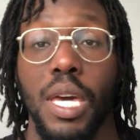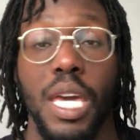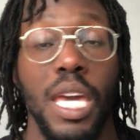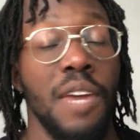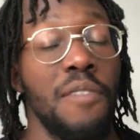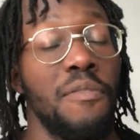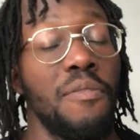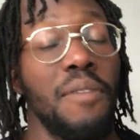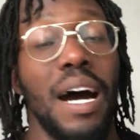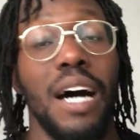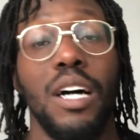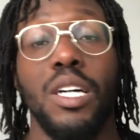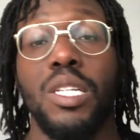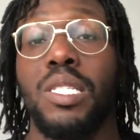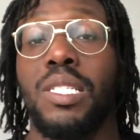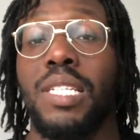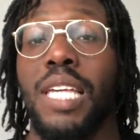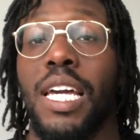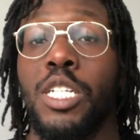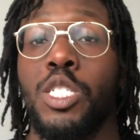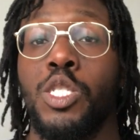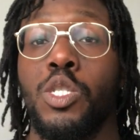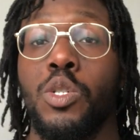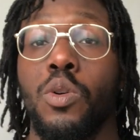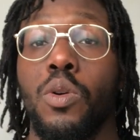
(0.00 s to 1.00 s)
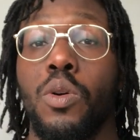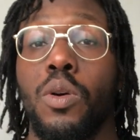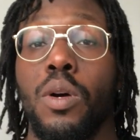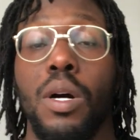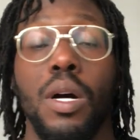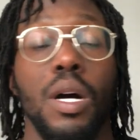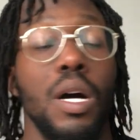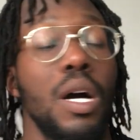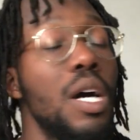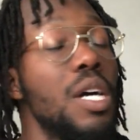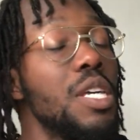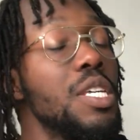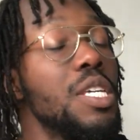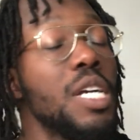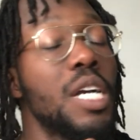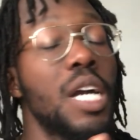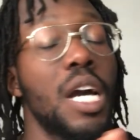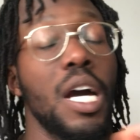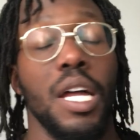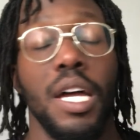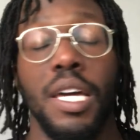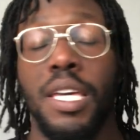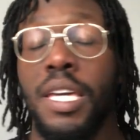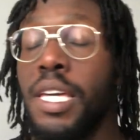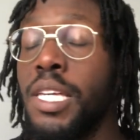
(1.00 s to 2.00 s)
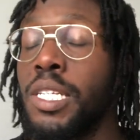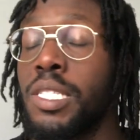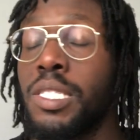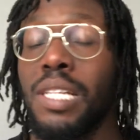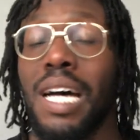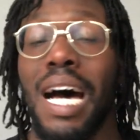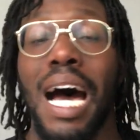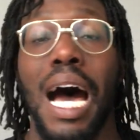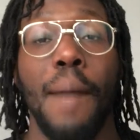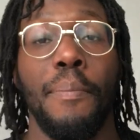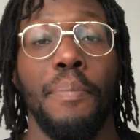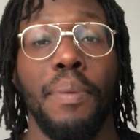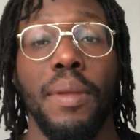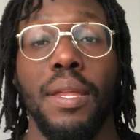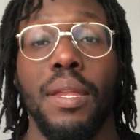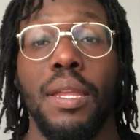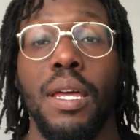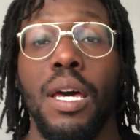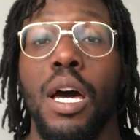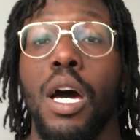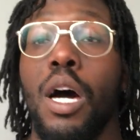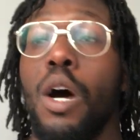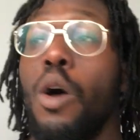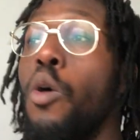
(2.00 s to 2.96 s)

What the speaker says: If you have a schedule, you can't. It's not happening.